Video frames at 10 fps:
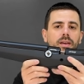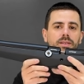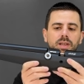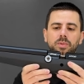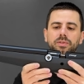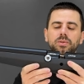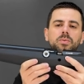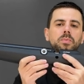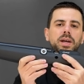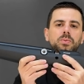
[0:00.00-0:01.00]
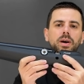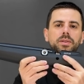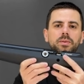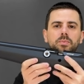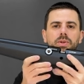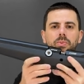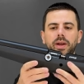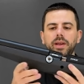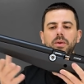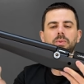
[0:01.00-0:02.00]
Some of you might wonder, but
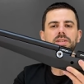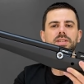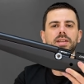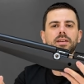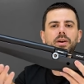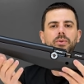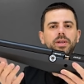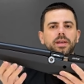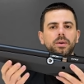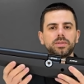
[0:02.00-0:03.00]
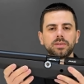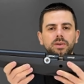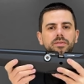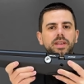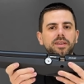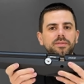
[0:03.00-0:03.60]
where can we see a readout of the,